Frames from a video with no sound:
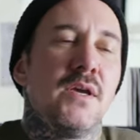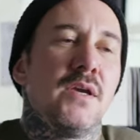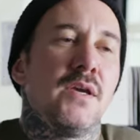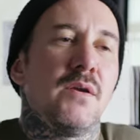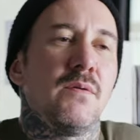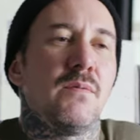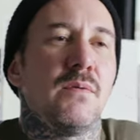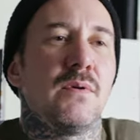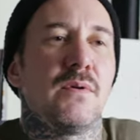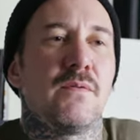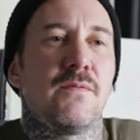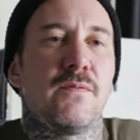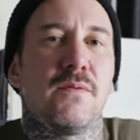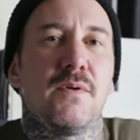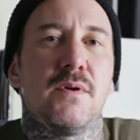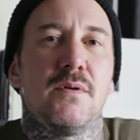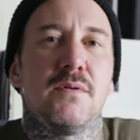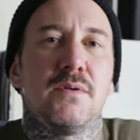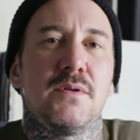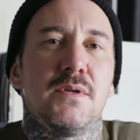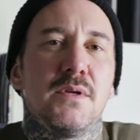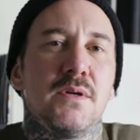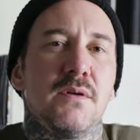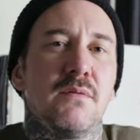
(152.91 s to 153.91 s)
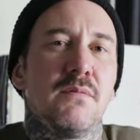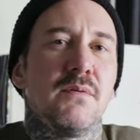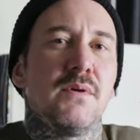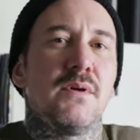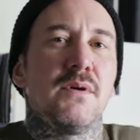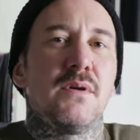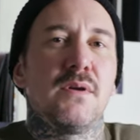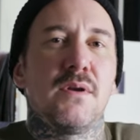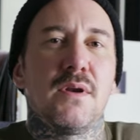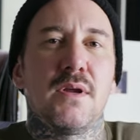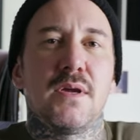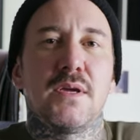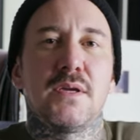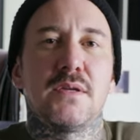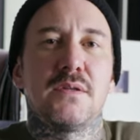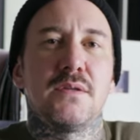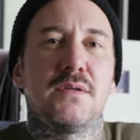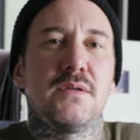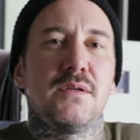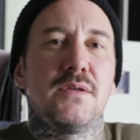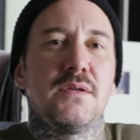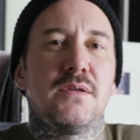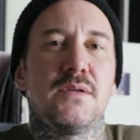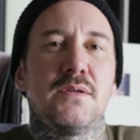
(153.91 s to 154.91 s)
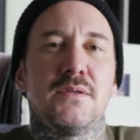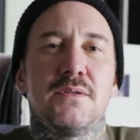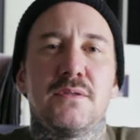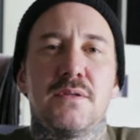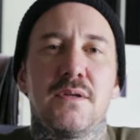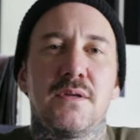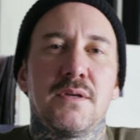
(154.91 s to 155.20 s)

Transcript: it would floating around like this,